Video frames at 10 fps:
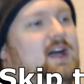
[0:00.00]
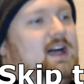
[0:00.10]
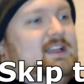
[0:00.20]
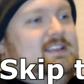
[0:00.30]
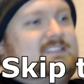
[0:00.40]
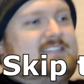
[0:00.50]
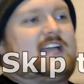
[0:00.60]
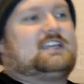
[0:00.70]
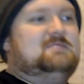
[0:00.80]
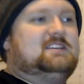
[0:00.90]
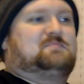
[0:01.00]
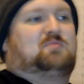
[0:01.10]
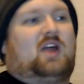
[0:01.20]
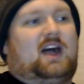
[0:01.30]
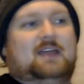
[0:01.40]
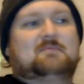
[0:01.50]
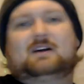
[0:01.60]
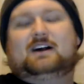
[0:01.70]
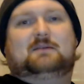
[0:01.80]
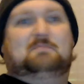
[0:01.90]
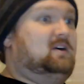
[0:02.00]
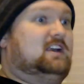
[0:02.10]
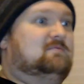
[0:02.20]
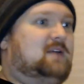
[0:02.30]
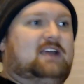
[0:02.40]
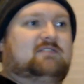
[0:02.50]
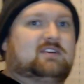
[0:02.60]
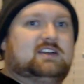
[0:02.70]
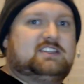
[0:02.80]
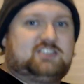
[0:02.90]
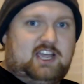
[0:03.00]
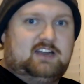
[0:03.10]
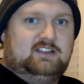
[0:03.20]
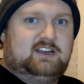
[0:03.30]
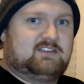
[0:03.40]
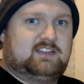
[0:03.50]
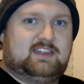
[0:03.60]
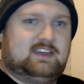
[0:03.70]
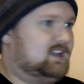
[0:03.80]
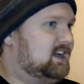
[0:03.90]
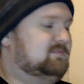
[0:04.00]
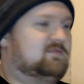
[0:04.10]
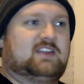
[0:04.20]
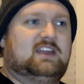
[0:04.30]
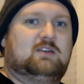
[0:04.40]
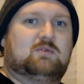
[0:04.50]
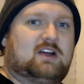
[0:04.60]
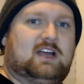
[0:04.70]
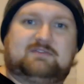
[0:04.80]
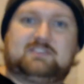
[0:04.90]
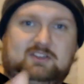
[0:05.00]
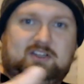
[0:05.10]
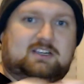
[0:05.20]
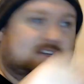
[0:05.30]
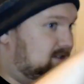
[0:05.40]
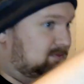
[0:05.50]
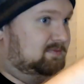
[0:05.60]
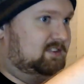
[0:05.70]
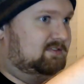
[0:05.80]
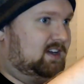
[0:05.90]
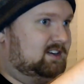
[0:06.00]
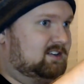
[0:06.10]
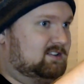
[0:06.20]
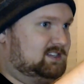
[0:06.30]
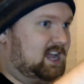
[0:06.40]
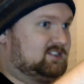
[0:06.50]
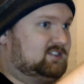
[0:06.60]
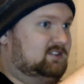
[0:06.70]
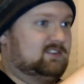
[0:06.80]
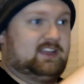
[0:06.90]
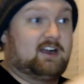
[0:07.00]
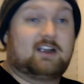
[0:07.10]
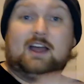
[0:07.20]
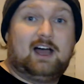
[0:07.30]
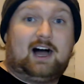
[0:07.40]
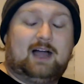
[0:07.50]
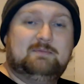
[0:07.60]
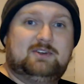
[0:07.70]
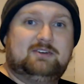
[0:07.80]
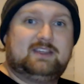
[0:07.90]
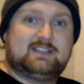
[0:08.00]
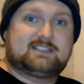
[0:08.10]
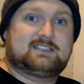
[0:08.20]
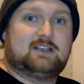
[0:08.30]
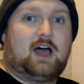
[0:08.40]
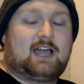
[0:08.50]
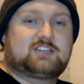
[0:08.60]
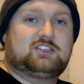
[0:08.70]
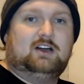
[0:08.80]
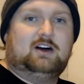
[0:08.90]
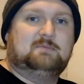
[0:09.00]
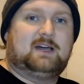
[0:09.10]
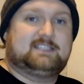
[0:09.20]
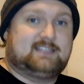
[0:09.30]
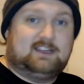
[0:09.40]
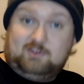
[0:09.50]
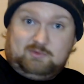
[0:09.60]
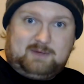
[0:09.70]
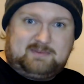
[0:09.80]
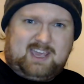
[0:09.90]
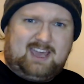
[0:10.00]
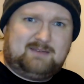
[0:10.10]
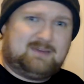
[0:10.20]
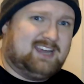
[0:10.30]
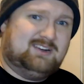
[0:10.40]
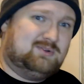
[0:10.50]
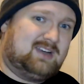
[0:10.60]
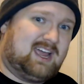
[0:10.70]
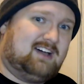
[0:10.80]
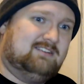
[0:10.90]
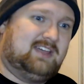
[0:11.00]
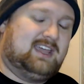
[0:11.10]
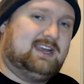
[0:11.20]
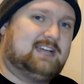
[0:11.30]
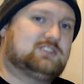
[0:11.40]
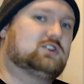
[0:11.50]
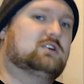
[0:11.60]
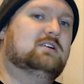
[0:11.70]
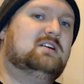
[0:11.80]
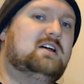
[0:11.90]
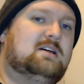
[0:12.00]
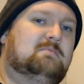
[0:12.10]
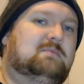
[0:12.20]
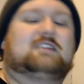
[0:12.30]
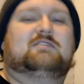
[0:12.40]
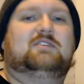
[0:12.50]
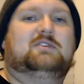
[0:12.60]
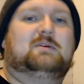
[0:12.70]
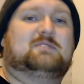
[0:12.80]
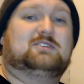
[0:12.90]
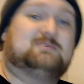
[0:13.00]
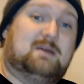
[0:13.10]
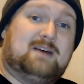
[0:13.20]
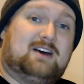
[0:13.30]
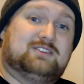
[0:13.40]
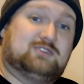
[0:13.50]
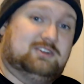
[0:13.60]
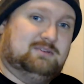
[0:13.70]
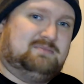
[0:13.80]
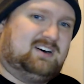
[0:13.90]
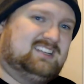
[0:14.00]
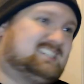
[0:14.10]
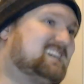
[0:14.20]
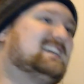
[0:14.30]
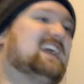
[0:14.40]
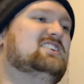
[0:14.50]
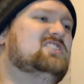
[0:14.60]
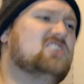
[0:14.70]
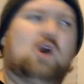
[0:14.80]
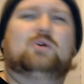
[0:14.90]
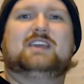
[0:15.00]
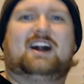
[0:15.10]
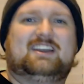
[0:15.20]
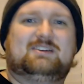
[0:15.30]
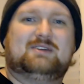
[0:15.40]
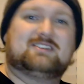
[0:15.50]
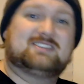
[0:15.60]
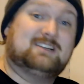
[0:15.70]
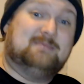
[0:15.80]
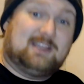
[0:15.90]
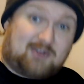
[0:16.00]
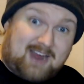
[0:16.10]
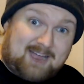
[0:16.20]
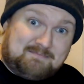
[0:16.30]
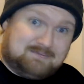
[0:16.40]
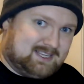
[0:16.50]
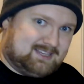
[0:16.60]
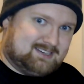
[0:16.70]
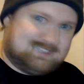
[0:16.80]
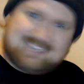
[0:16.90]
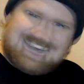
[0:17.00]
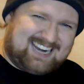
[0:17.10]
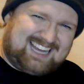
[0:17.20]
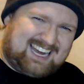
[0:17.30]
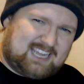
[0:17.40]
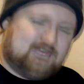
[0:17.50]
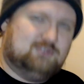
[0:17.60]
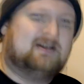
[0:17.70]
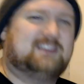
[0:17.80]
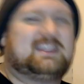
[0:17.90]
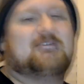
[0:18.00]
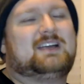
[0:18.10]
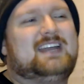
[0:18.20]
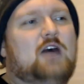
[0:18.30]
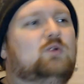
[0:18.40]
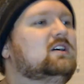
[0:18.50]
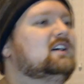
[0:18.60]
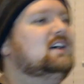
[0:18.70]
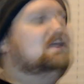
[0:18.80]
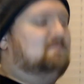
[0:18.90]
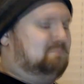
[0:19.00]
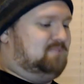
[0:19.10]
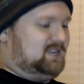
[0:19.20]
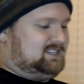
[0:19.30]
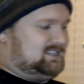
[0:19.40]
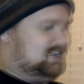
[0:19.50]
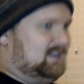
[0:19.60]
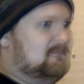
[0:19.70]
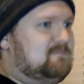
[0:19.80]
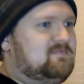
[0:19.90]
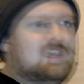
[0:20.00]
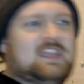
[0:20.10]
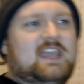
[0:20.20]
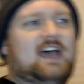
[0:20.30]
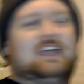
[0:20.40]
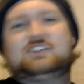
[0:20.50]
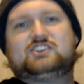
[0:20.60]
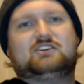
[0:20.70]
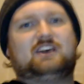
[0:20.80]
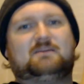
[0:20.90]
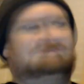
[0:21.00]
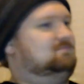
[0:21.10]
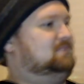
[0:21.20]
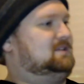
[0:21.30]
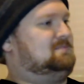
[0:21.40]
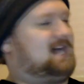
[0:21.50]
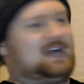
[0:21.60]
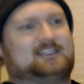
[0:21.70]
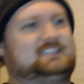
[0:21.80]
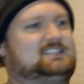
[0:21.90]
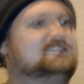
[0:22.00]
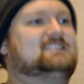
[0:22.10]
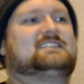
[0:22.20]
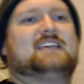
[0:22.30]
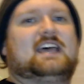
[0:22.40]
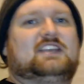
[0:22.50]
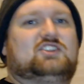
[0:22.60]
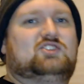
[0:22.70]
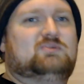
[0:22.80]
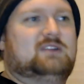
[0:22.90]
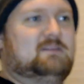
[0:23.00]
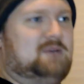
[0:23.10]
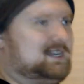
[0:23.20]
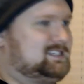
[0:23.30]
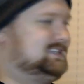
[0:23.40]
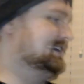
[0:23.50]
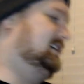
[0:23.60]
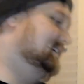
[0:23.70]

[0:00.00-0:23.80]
Zachimus Prime, a buddy of mine, friend of the channel and everything. I'm forgetting where I have to look because Viewfinder is actually over there. I'm doing this actually on my standard webcam. I don't have a nicer microphone up close to my mouth, so I do apologize. I know the audio here is going to be crap, but there's not a lot I can do about that right now. But, yeah, he showed up with a box, said to do an unboxing.